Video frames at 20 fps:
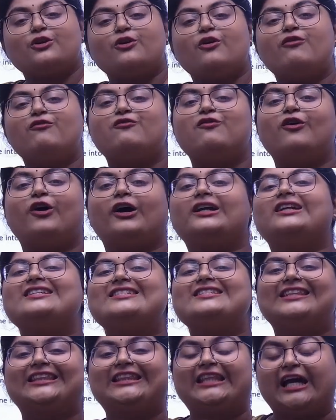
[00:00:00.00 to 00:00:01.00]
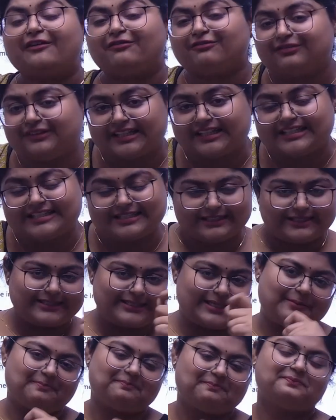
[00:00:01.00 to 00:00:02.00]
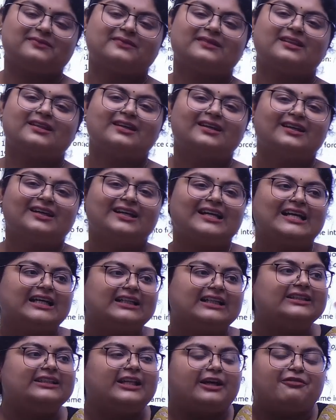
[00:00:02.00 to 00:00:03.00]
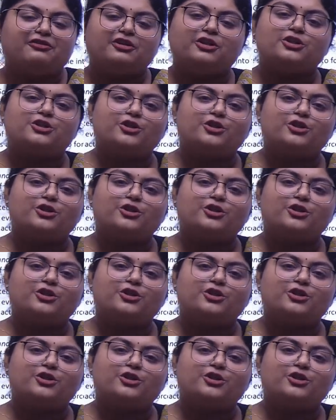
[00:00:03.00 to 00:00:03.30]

of what is theft is the same. The definition